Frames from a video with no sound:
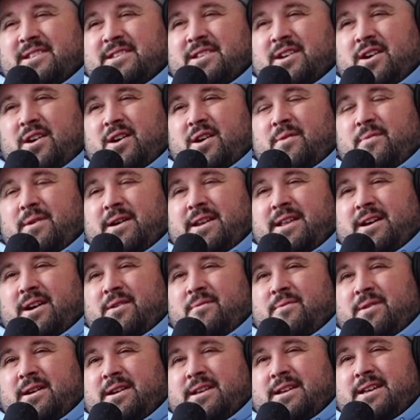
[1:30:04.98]
No, I
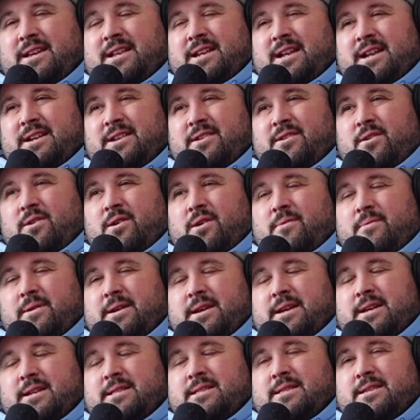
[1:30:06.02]
want to get on the go. I want
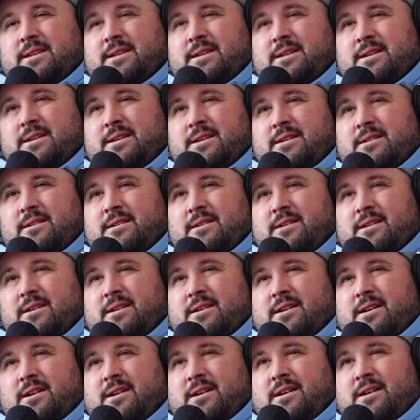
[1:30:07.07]

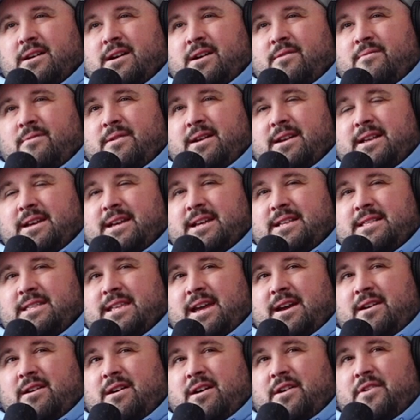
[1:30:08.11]
to get
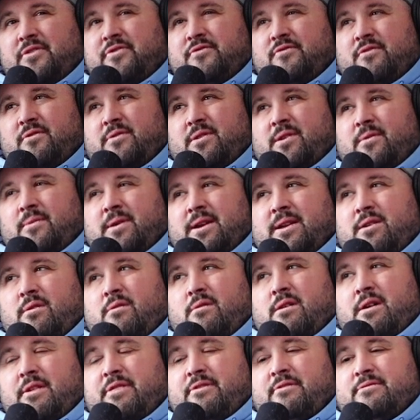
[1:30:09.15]
down all through it. I want to
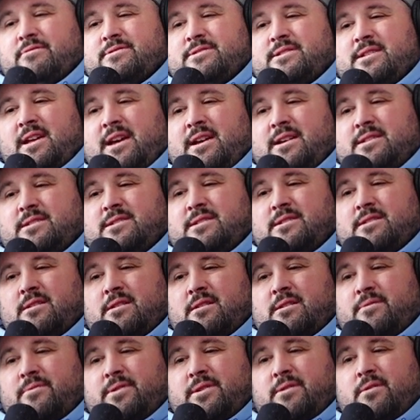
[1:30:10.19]
go all through the States.
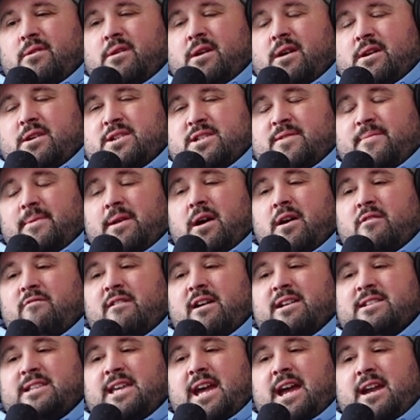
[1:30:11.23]
I want to go all, because I've been all
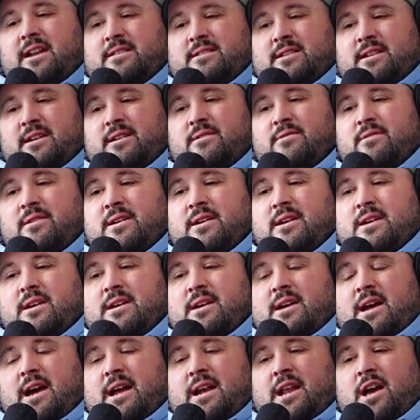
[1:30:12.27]
across Canada now.
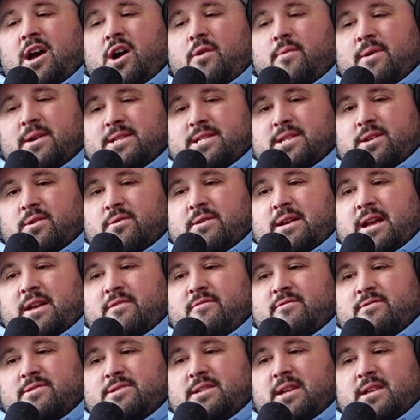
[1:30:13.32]
Yeah. And now I want to go down
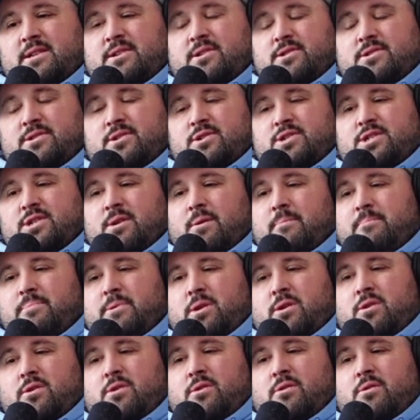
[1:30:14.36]
through the States because there's some
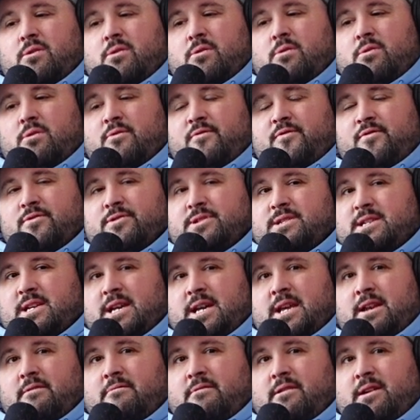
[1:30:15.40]
beautiful
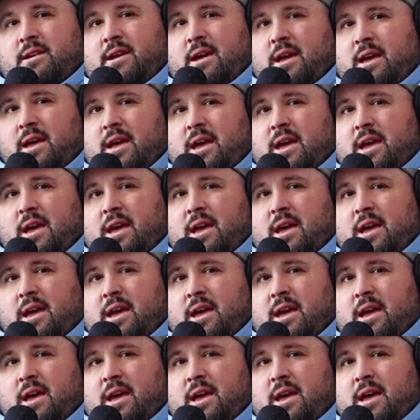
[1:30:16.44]
scenery